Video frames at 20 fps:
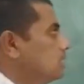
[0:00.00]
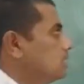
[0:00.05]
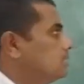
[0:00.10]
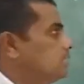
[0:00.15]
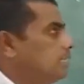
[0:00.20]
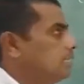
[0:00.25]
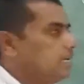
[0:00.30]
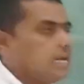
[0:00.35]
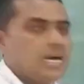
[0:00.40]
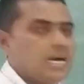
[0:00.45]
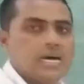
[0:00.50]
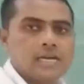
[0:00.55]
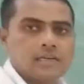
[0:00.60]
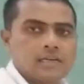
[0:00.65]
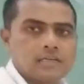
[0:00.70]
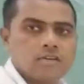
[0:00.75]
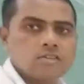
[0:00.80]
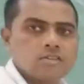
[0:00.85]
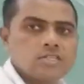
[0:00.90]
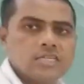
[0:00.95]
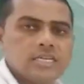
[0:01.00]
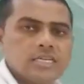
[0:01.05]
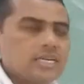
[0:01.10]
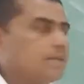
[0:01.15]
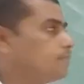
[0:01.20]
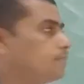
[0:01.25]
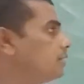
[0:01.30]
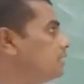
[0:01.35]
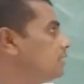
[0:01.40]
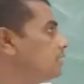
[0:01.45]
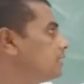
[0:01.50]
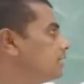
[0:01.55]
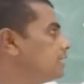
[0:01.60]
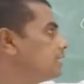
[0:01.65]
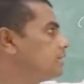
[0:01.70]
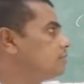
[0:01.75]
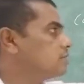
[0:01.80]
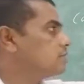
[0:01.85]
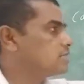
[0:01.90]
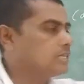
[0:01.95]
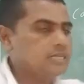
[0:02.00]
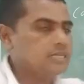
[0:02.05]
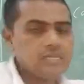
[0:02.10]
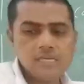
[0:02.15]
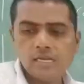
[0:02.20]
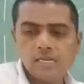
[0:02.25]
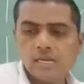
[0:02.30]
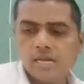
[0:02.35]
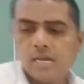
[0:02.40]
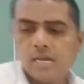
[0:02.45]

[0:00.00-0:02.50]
CR, Cauchy-Riemann equation in